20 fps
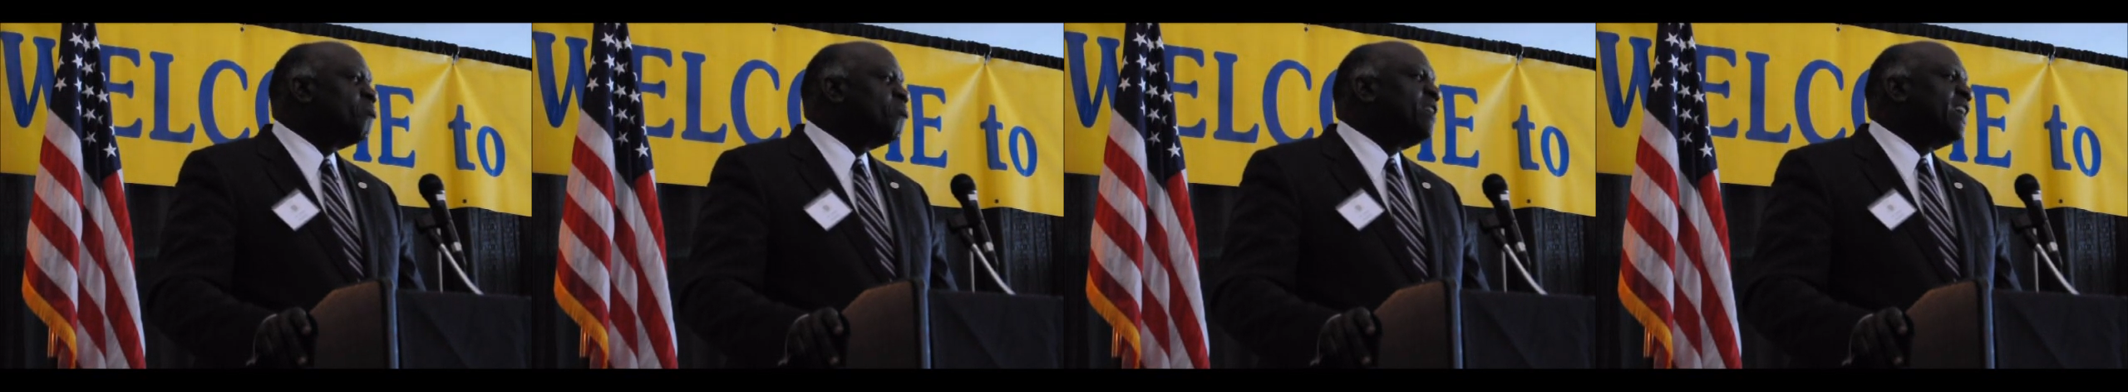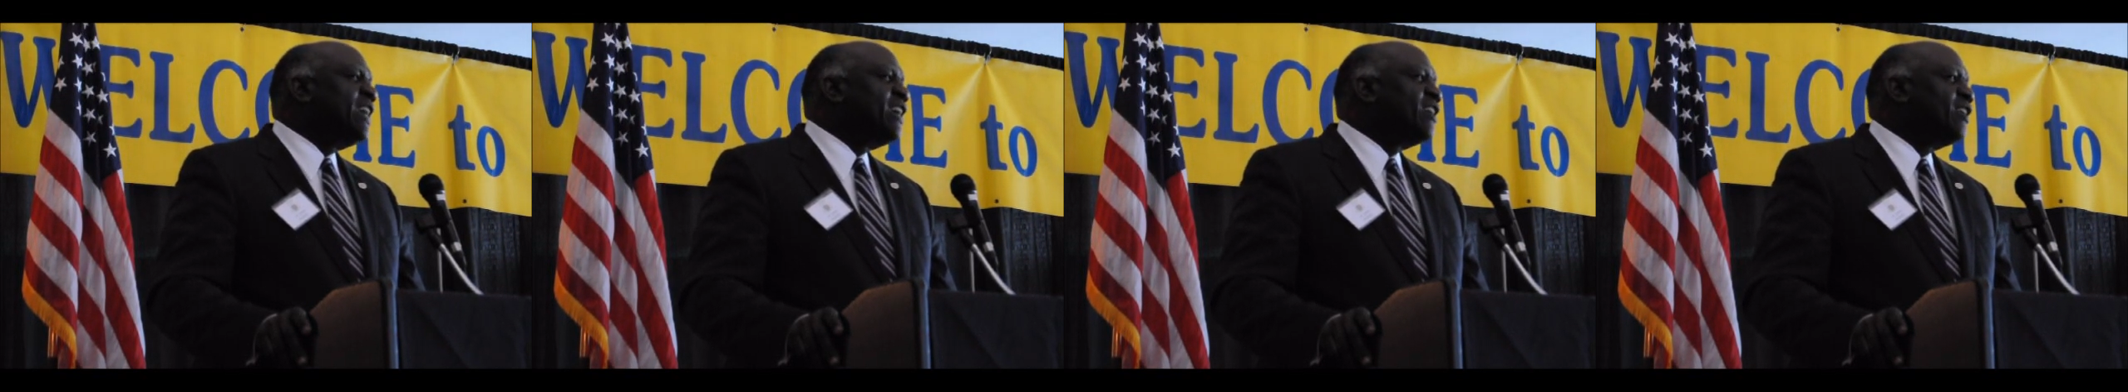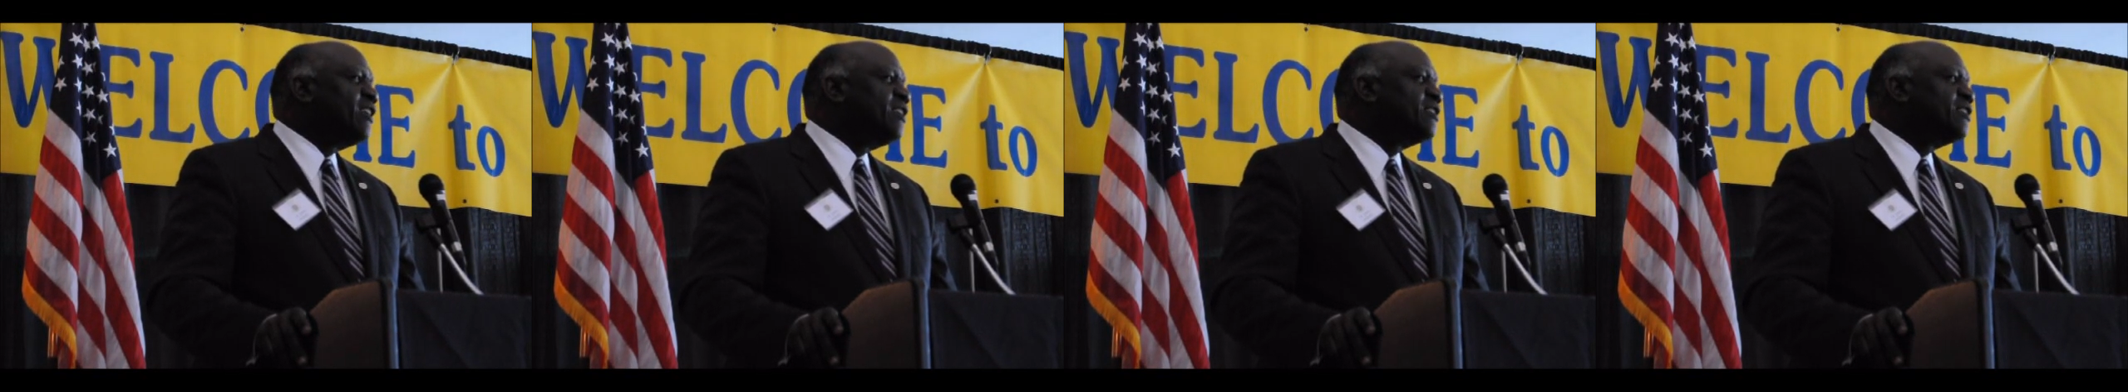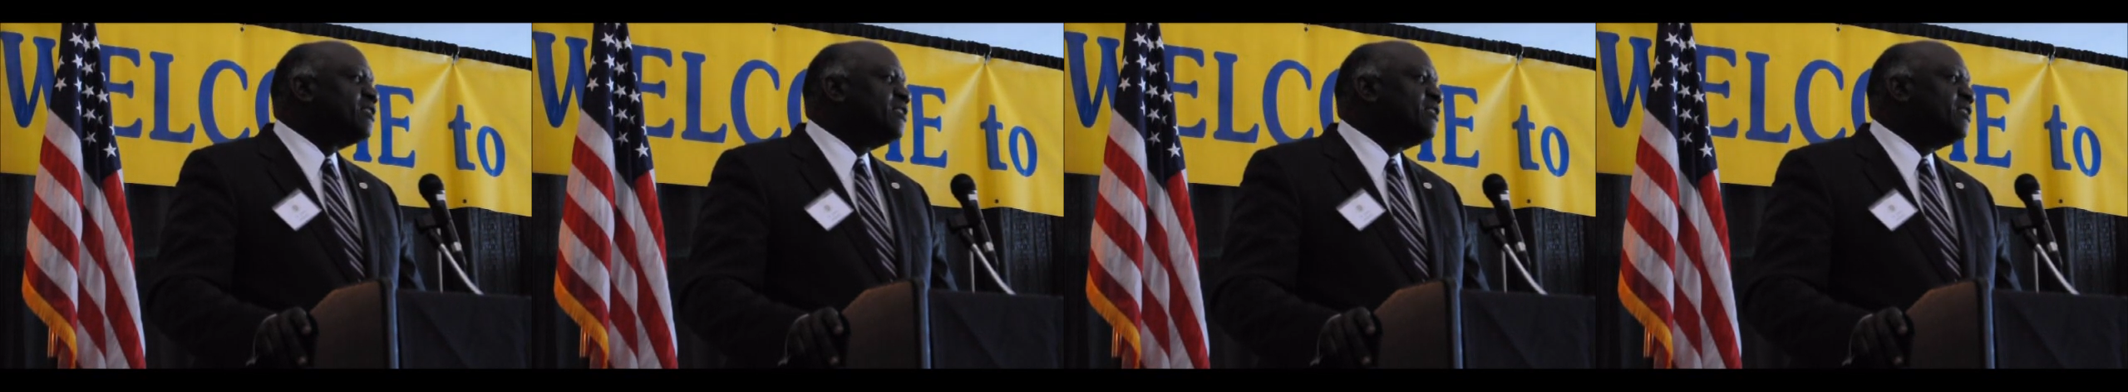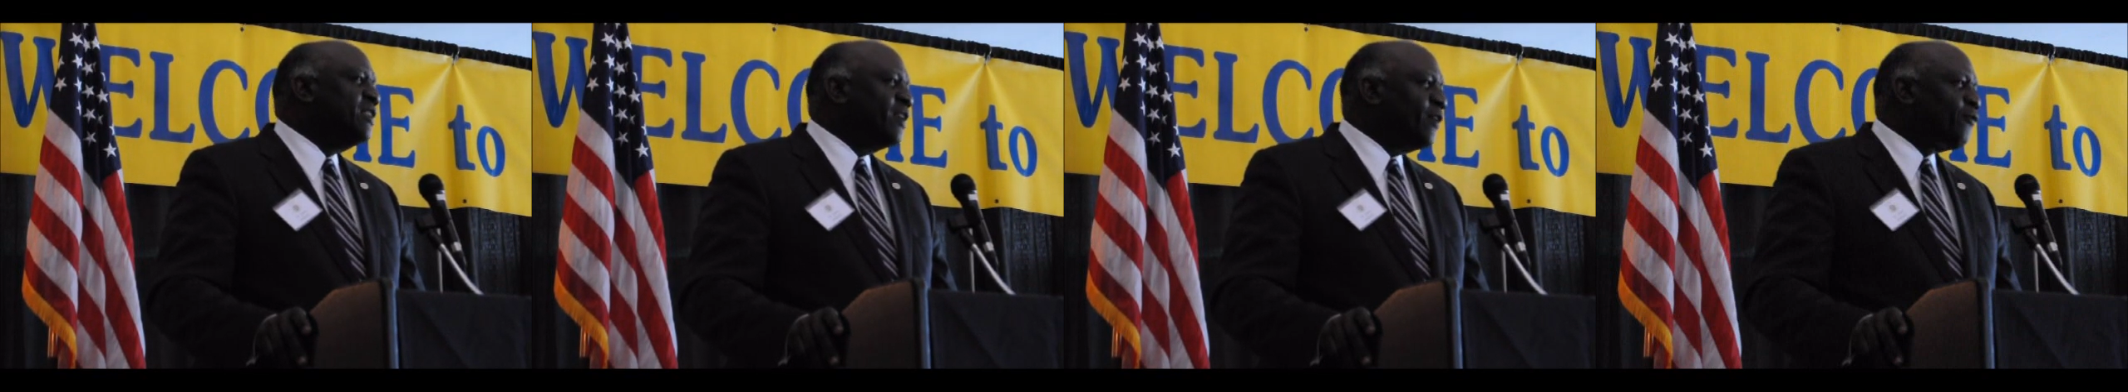think
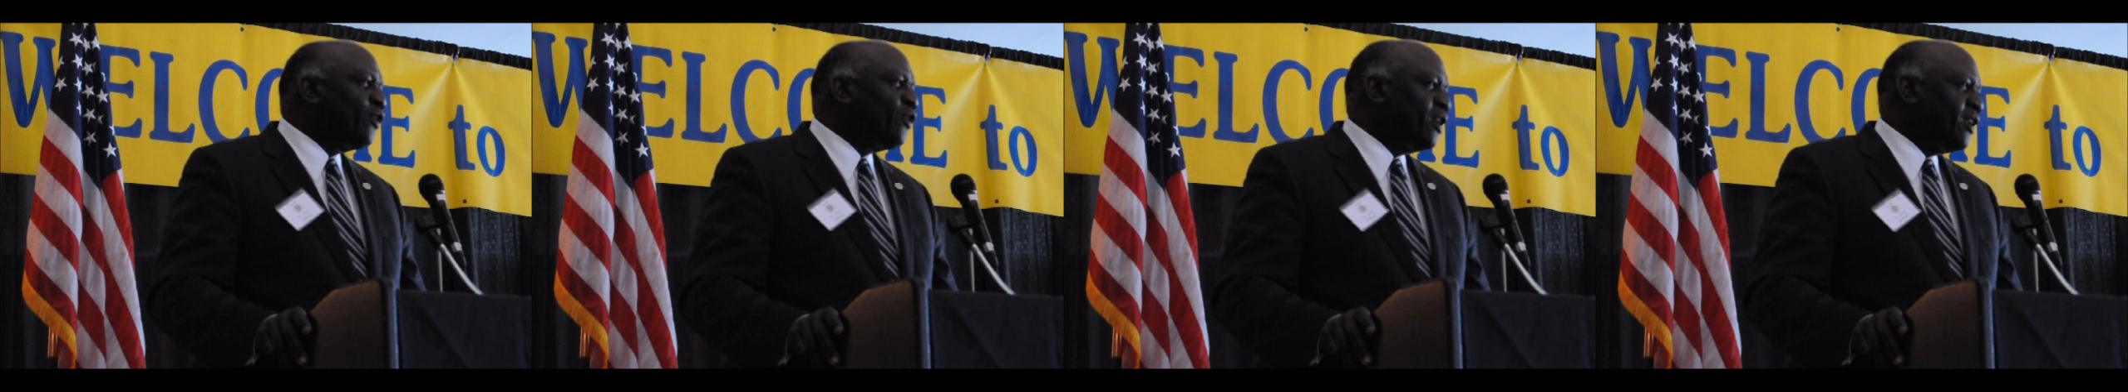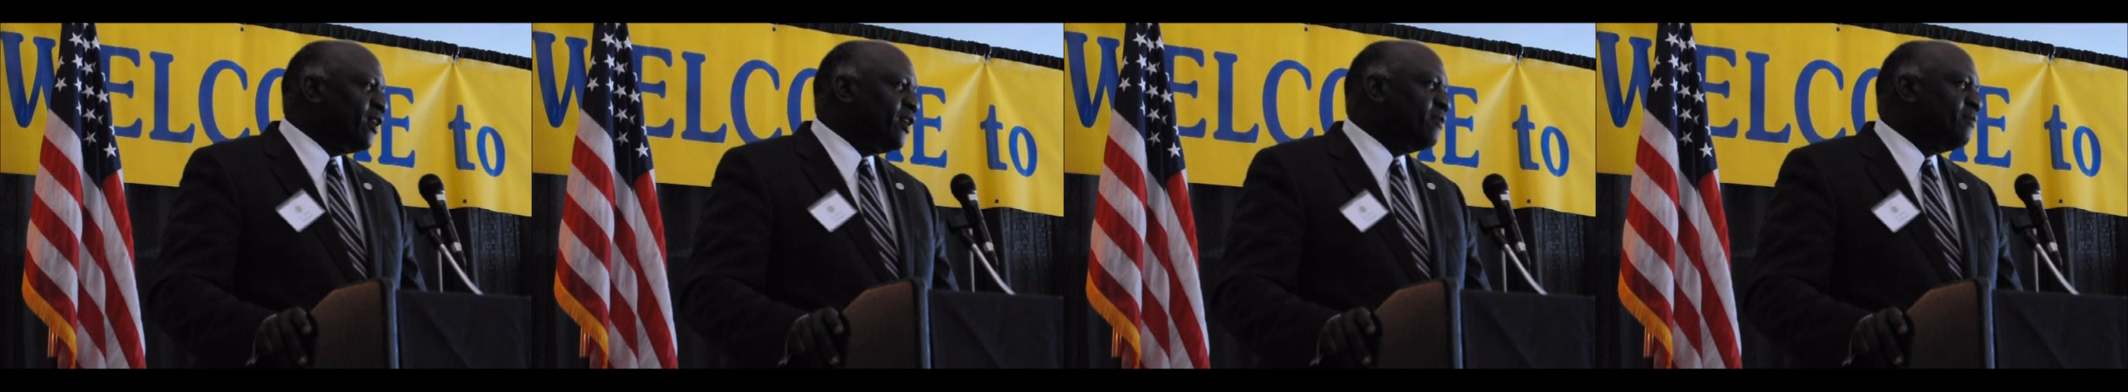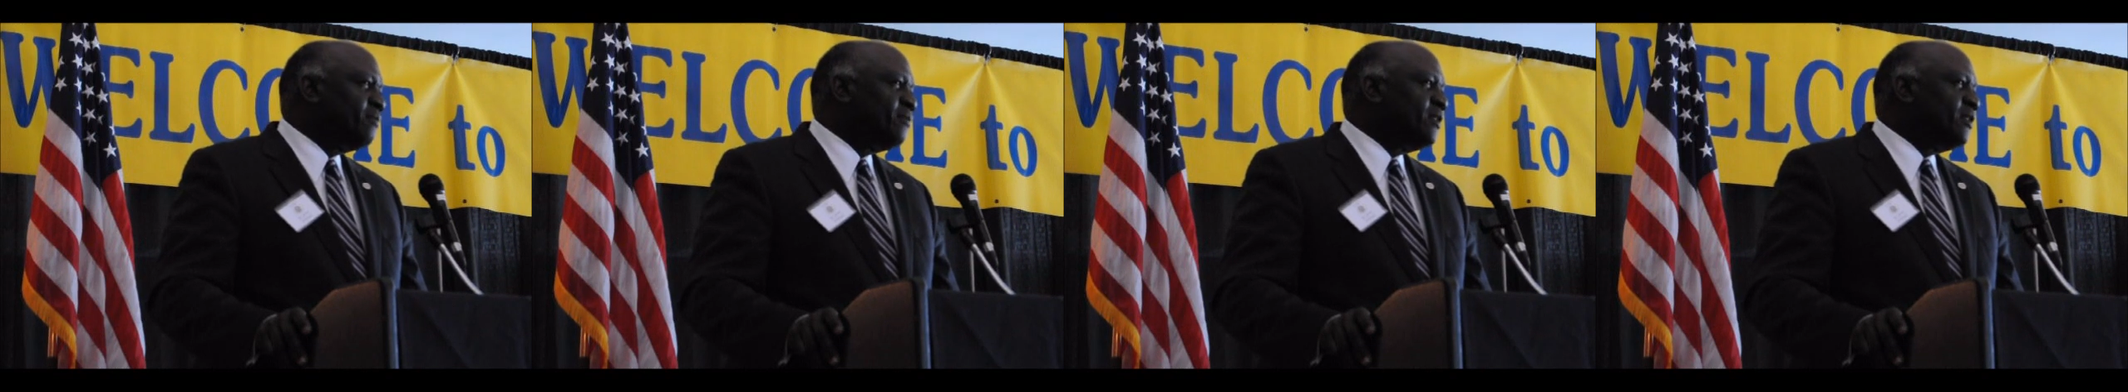differently,